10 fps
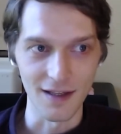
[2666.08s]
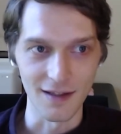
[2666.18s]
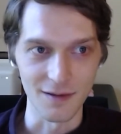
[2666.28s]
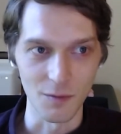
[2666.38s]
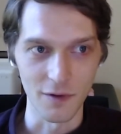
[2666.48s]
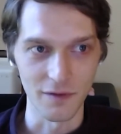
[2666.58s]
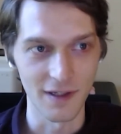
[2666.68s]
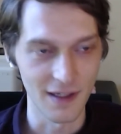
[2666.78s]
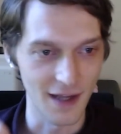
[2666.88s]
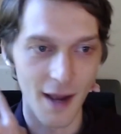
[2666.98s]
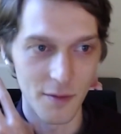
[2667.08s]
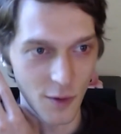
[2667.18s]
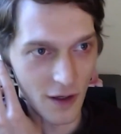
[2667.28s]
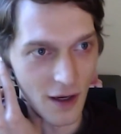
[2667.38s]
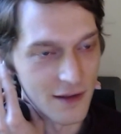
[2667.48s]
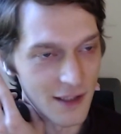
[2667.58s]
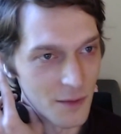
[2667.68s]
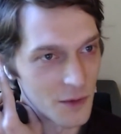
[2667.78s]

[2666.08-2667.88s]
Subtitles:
is more of like an abstract concept,